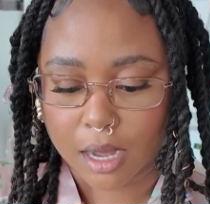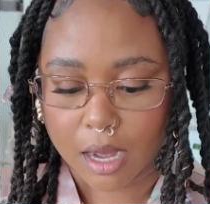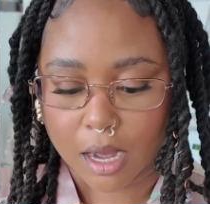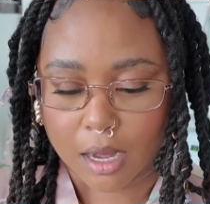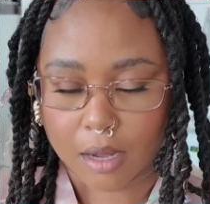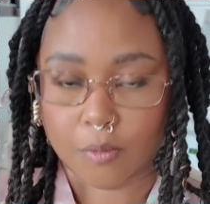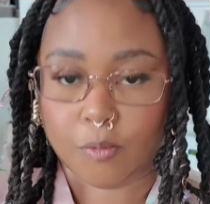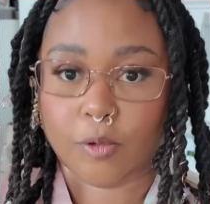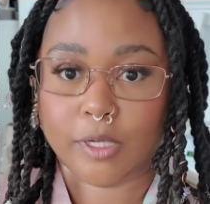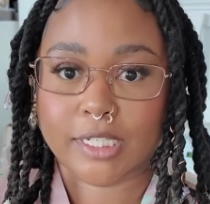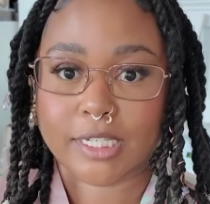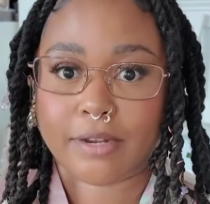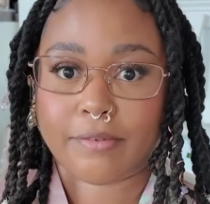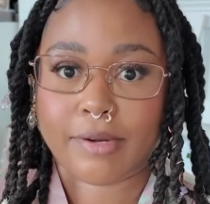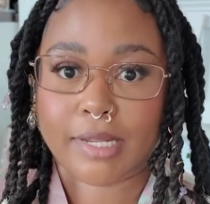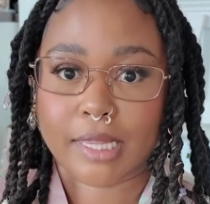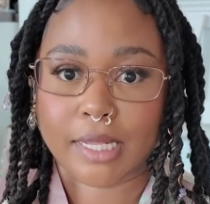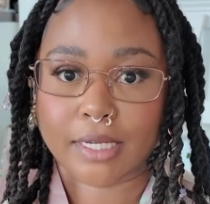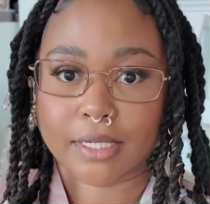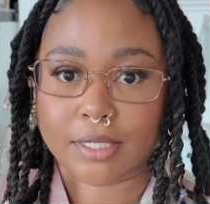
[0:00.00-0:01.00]
Once
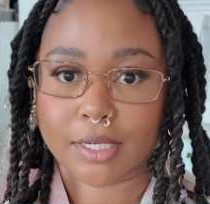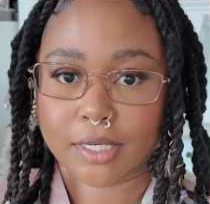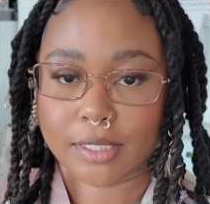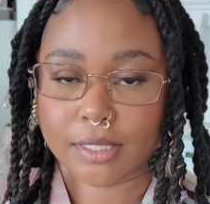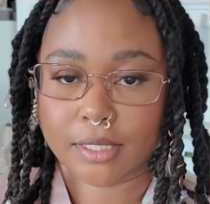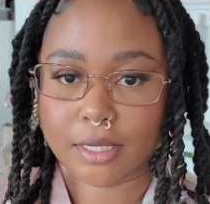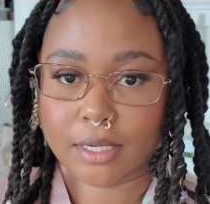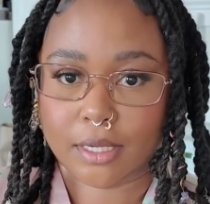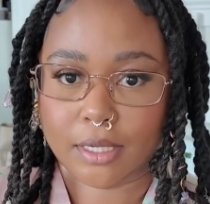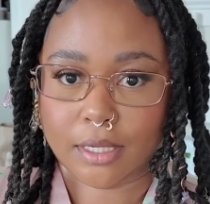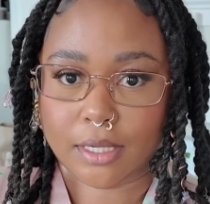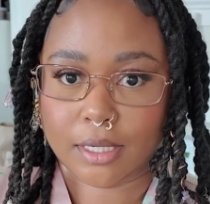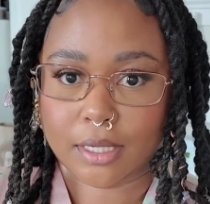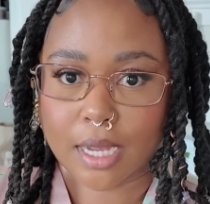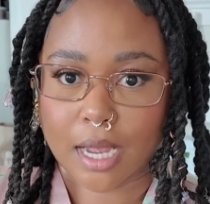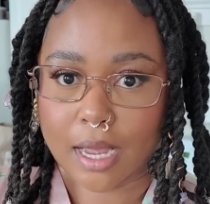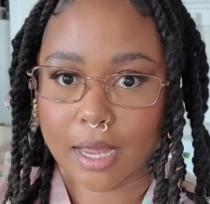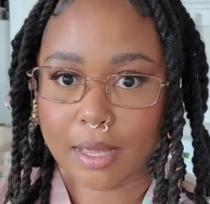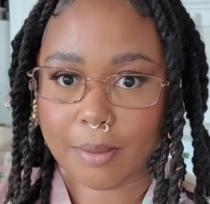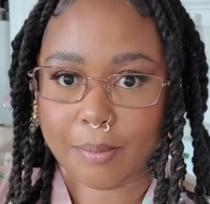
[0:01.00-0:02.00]
everything starts to cook,
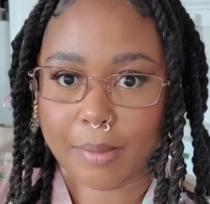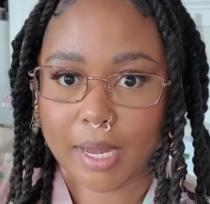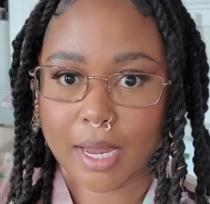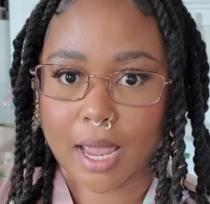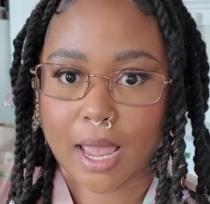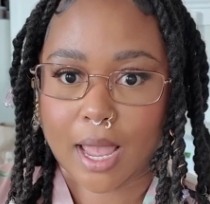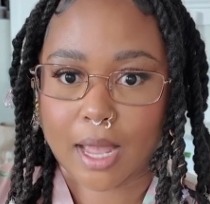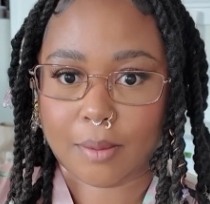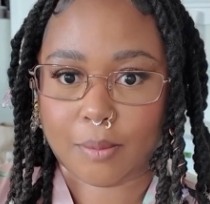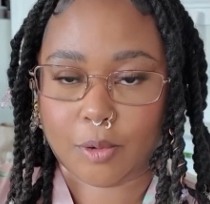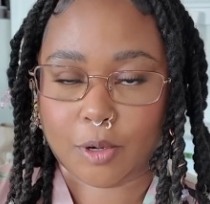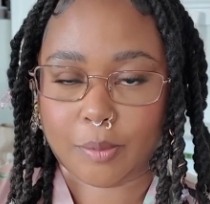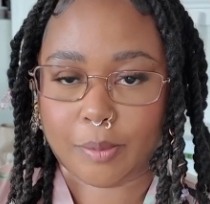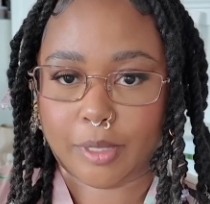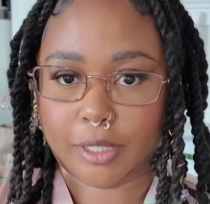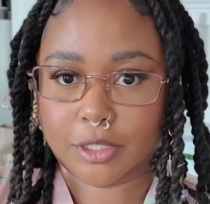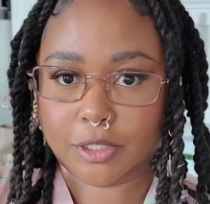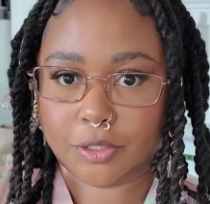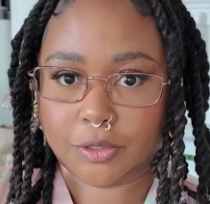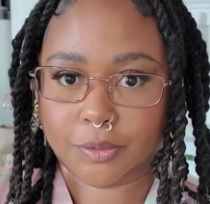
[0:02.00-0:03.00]
I might add more
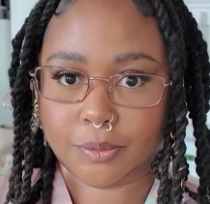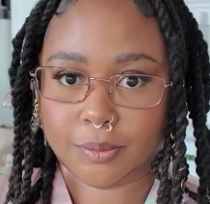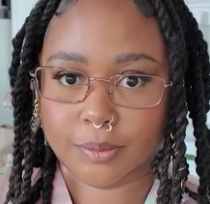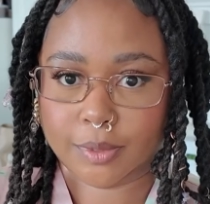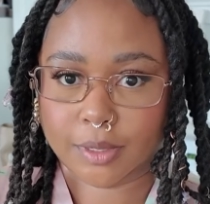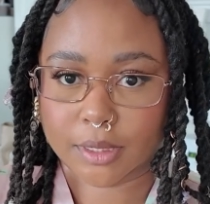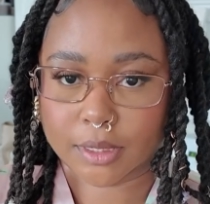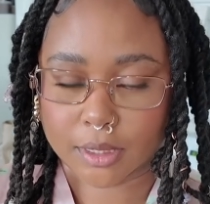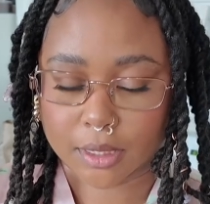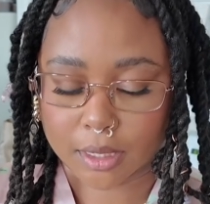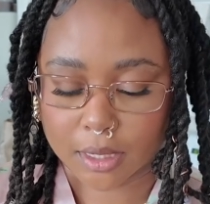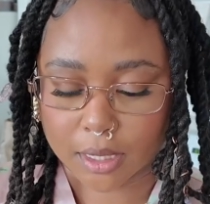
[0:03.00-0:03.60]
mushrooms.